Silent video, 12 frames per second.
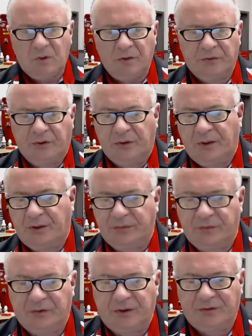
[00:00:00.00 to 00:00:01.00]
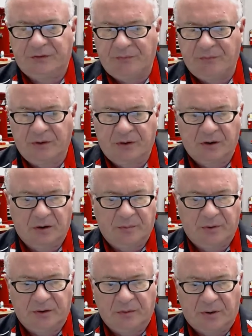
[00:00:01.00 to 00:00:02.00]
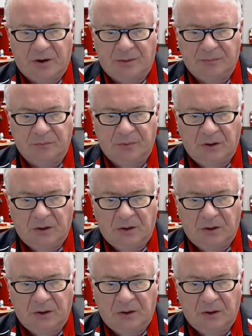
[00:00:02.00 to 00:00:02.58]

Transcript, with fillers: So that's that's definitely going to be the problem.